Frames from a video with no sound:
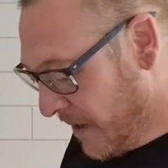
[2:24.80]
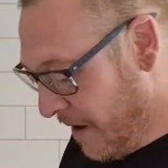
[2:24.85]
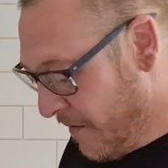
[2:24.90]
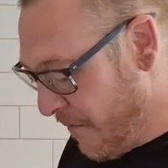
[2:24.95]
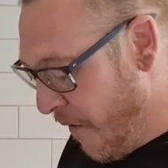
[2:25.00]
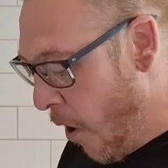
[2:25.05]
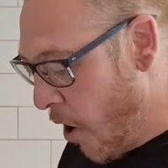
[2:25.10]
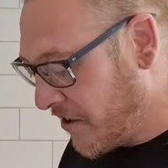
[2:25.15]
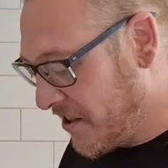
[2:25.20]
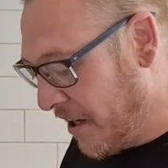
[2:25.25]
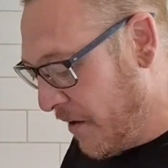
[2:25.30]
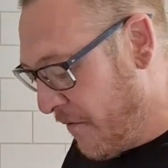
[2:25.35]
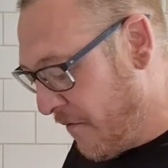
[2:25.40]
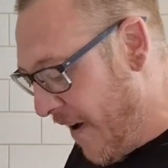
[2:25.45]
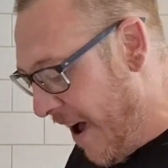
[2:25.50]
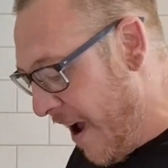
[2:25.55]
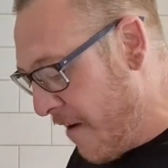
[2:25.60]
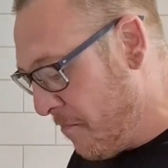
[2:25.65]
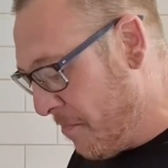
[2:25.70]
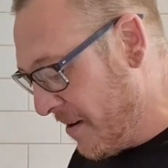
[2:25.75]

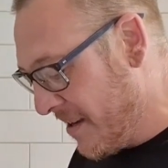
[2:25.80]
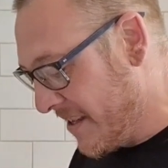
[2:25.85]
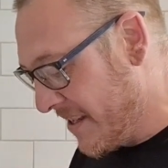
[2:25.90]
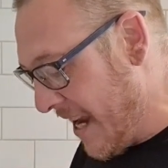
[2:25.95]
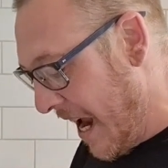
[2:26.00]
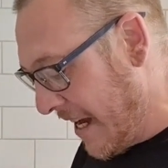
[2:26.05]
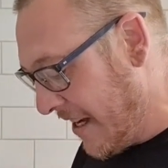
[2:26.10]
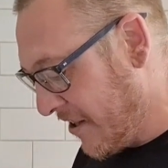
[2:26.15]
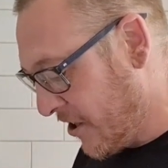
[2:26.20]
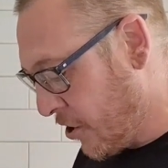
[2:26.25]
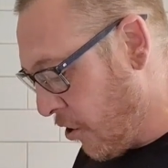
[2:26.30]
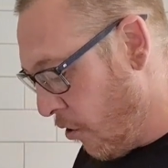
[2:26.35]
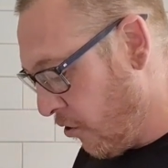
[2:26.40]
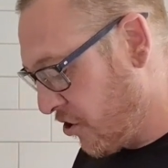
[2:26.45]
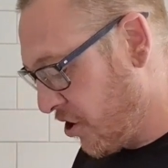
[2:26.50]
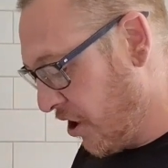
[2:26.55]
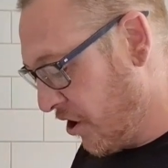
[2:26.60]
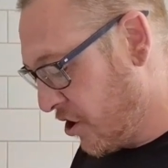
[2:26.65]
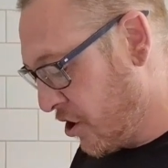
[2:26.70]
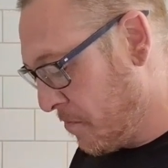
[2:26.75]
45%
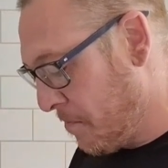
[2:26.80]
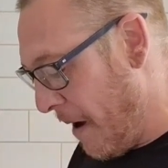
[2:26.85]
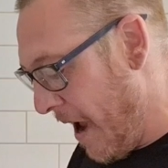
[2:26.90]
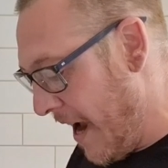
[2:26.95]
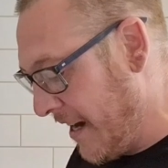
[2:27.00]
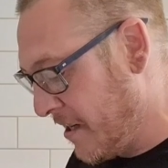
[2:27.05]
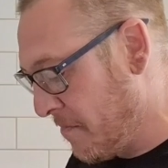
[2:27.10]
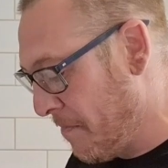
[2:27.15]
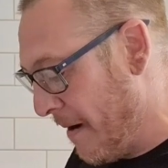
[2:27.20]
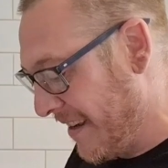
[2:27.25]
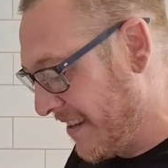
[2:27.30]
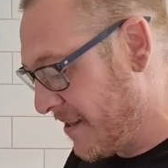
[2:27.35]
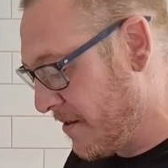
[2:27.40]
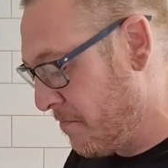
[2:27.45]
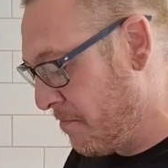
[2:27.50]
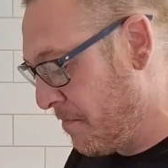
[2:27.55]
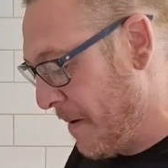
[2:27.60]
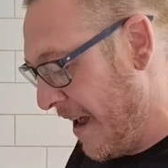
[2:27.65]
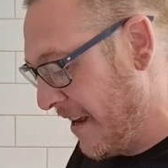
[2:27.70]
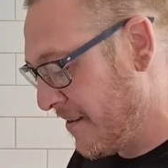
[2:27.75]
cooked spice bas,
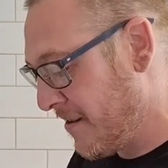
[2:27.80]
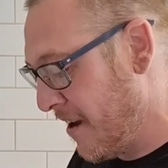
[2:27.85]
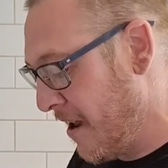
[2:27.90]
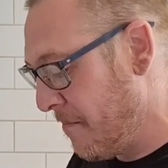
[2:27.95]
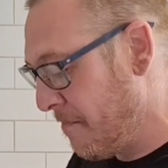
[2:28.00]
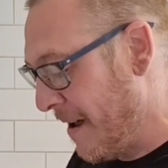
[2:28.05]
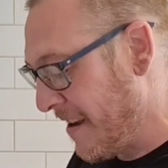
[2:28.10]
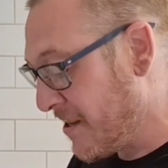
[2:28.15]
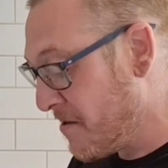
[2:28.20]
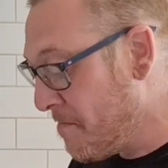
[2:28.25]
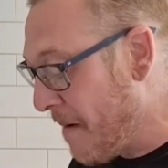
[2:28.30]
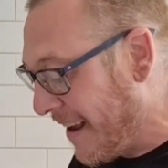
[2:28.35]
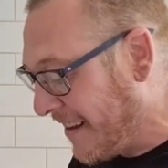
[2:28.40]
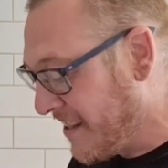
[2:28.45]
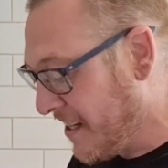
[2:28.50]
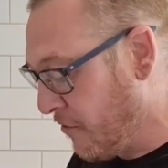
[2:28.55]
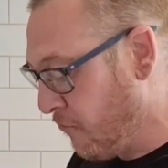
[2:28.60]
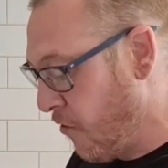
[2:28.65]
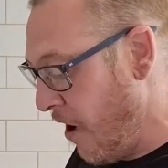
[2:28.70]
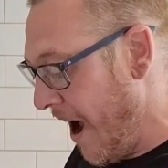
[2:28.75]
bas, uh,
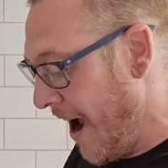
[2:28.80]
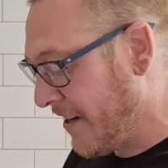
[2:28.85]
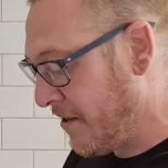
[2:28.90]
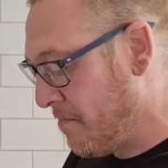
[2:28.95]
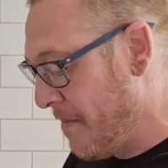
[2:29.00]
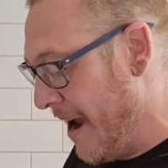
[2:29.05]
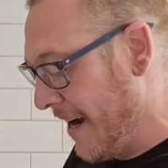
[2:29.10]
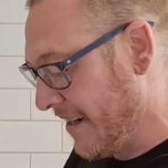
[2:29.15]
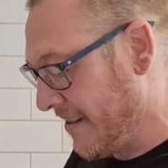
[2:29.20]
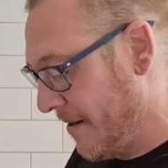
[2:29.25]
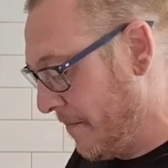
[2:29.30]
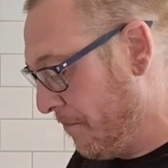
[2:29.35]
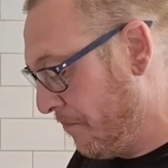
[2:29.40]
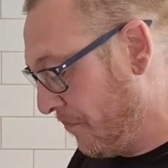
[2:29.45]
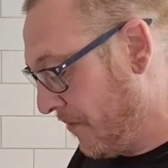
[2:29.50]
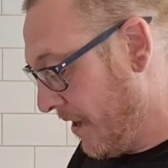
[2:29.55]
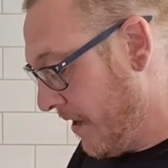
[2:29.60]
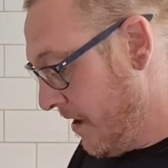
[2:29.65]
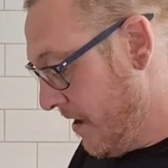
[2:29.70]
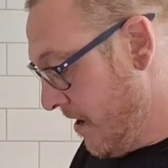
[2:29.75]
basmati rice mix.
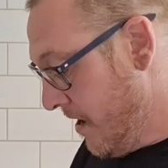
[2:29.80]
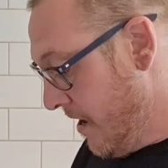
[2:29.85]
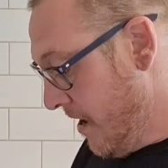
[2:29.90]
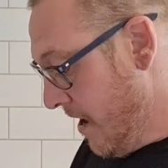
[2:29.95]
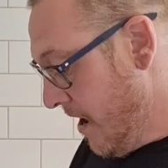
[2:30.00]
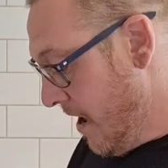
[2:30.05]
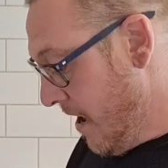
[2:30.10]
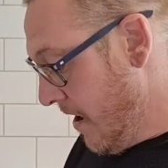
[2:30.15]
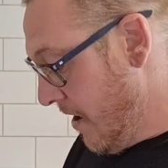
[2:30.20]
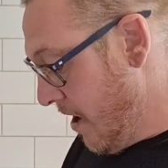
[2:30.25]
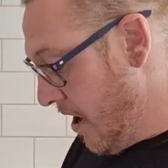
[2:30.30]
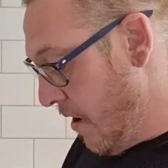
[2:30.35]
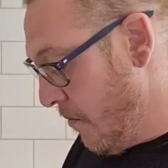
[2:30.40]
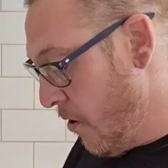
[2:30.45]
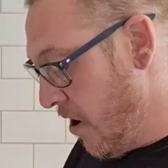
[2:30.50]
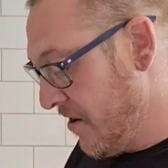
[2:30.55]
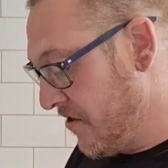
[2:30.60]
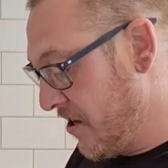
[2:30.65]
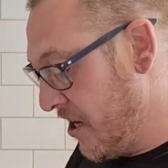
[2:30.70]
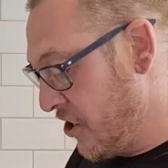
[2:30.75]
Uh,
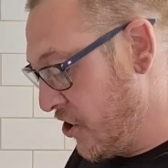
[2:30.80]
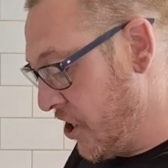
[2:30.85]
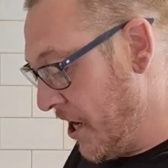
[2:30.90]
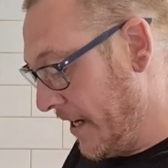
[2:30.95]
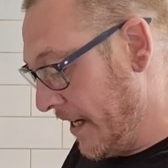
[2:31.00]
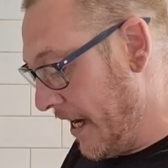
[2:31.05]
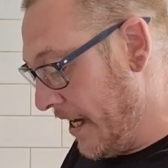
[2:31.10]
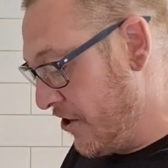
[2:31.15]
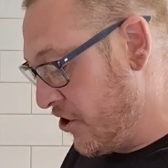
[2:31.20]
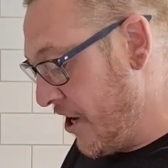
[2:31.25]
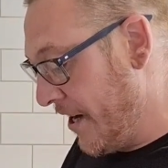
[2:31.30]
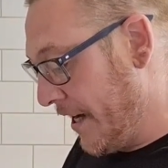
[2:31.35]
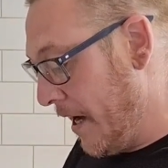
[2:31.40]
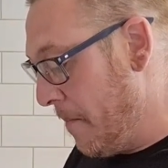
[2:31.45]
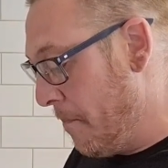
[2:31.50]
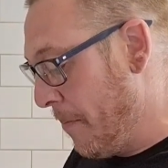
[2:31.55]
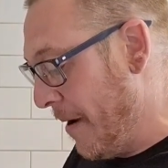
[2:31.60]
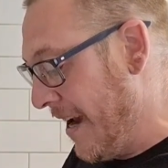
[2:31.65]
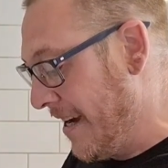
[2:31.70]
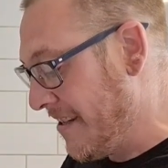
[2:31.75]
where's the chicken? Chicken
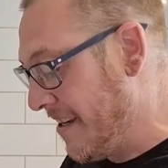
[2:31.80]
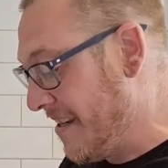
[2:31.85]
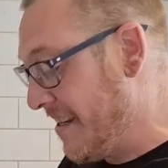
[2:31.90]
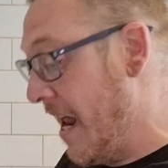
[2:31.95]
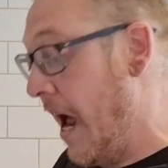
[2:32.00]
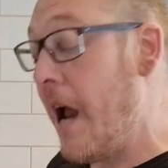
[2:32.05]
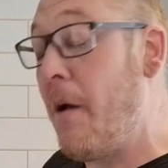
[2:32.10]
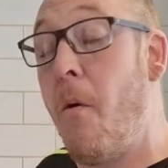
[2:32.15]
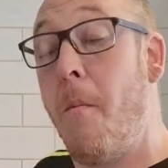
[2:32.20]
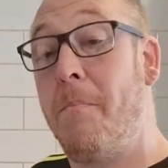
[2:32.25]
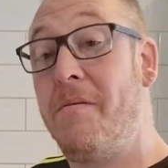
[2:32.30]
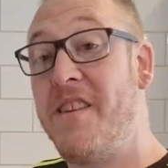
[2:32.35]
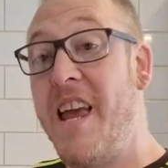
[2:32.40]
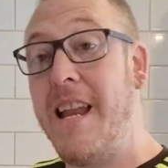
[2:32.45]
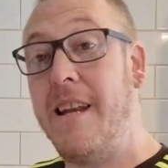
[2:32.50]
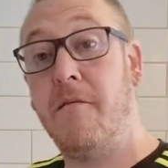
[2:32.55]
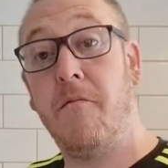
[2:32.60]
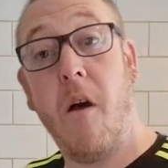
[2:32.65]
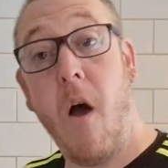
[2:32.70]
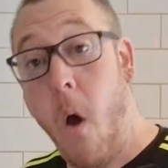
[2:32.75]
piece is
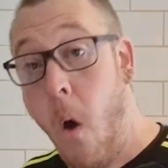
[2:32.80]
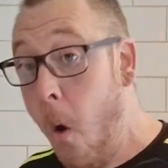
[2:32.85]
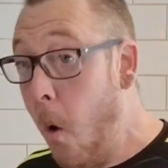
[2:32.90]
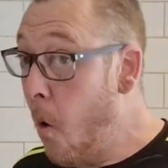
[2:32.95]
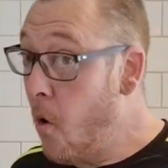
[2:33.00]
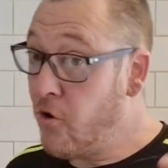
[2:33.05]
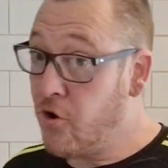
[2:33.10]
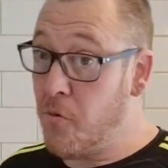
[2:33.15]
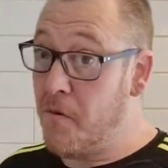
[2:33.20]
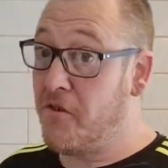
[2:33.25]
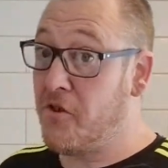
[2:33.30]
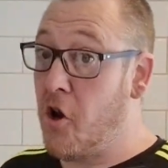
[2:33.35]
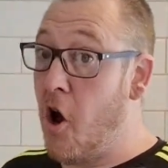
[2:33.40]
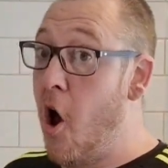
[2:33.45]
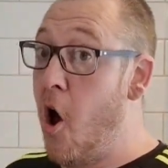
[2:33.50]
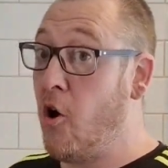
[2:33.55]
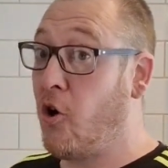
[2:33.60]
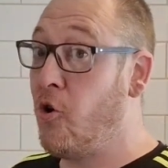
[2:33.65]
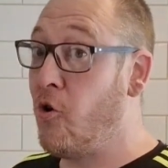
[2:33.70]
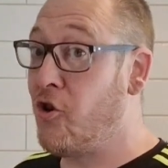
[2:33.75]
91%. So it's
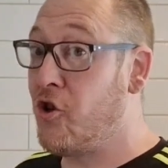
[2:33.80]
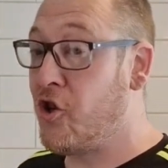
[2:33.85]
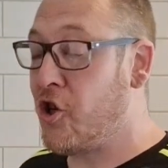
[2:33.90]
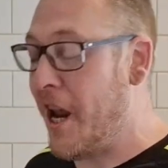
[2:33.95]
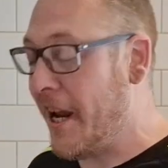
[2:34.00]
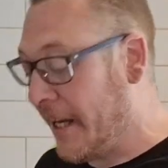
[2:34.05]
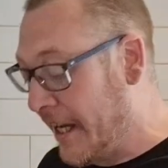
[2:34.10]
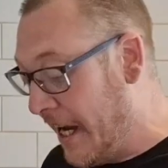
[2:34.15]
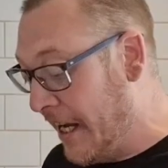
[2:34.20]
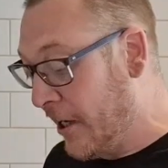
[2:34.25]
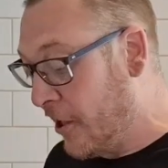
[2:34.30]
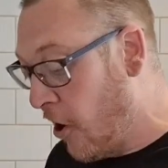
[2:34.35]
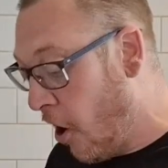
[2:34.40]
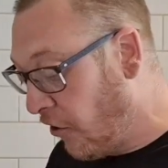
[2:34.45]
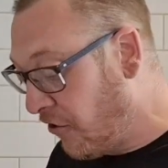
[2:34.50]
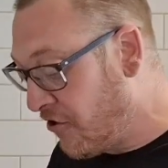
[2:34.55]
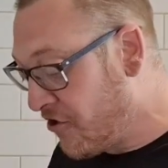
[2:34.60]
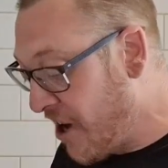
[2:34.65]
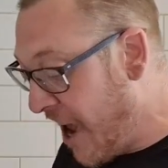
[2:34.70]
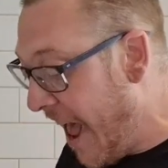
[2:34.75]
got a good chicken
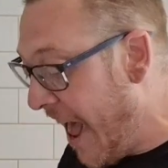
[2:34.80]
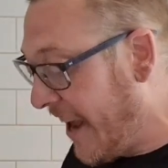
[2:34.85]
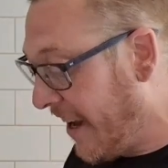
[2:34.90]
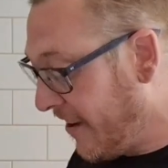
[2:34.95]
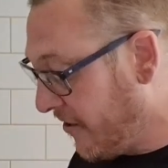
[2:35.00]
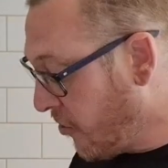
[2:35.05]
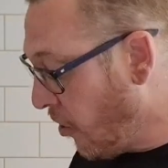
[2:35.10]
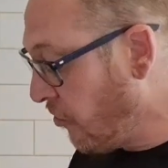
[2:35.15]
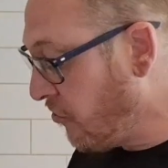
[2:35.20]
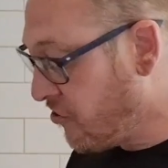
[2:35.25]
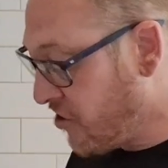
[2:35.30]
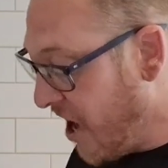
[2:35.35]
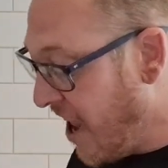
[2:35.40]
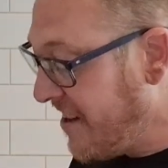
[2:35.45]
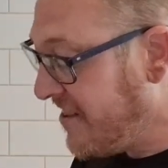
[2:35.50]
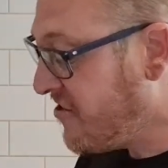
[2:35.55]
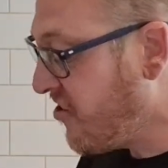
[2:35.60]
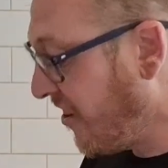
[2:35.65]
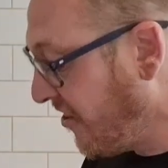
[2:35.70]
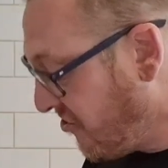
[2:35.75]
content,
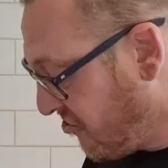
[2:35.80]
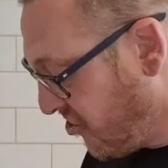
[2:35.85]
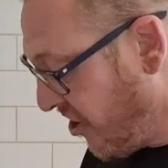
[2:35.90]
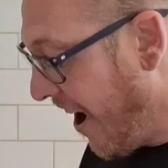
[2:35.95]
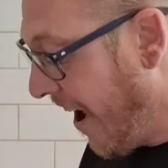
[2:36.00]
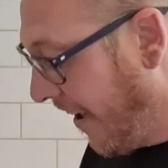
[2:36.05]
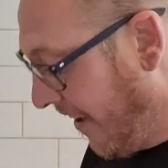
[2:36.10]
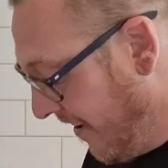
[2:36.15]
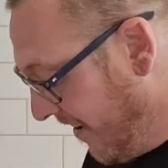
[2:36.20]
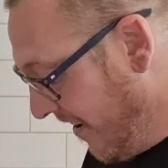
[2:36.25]
content on it.